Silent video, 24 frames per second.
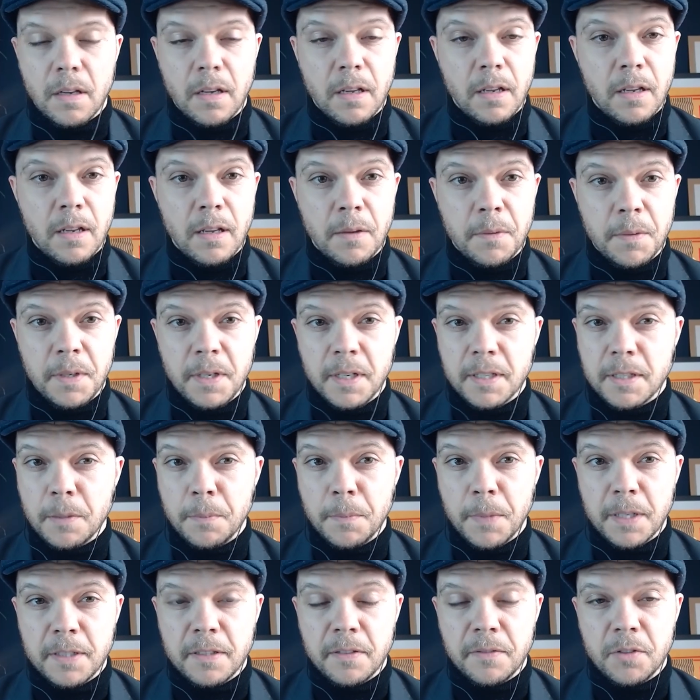I mean, that's a
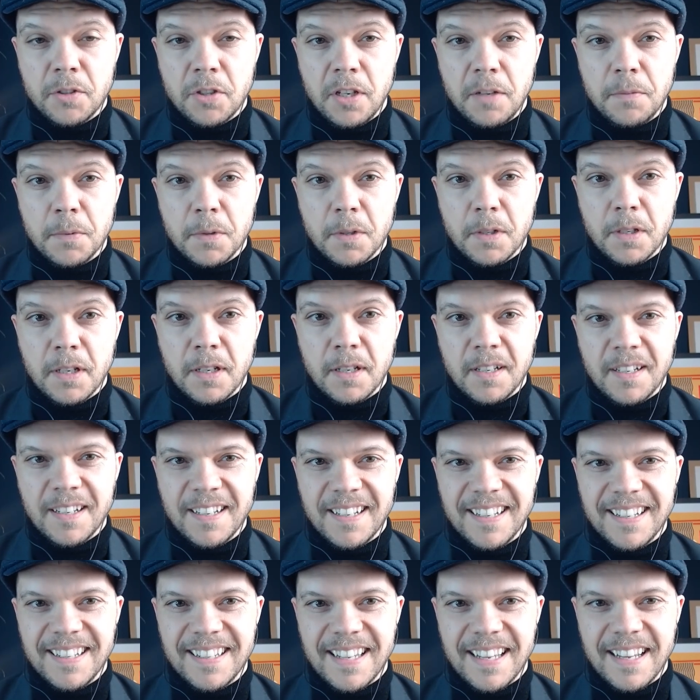massive achievement at,
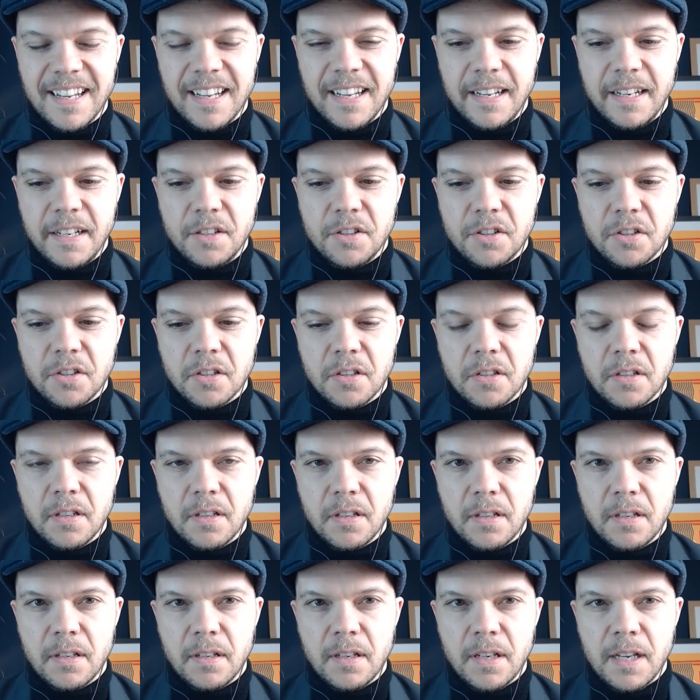at that age.
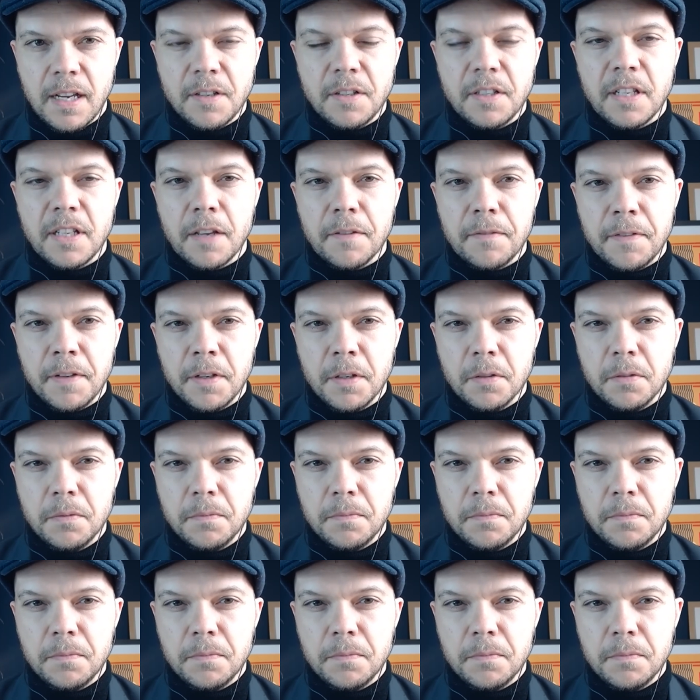How did that feel?